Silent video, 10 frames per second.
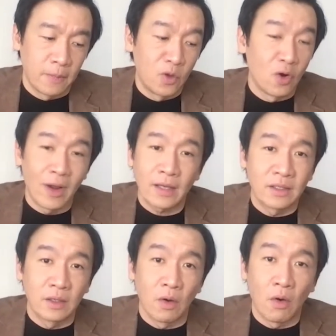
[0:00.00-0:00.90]
you're
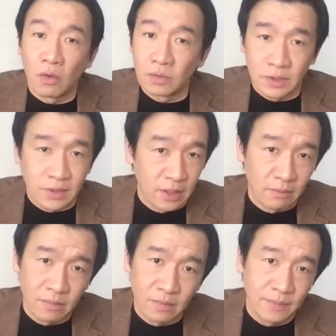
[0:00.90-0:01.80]
acting all the
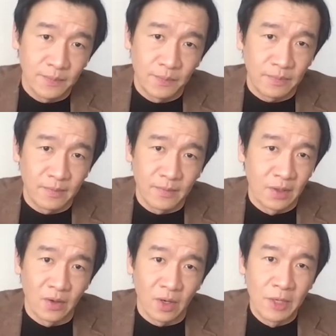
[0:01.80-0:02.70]
time.
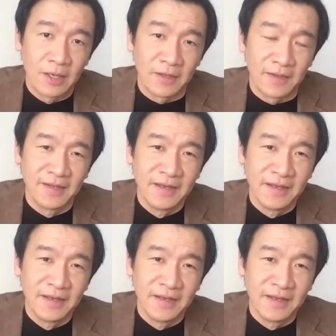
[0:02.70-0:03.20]
You know, I mean,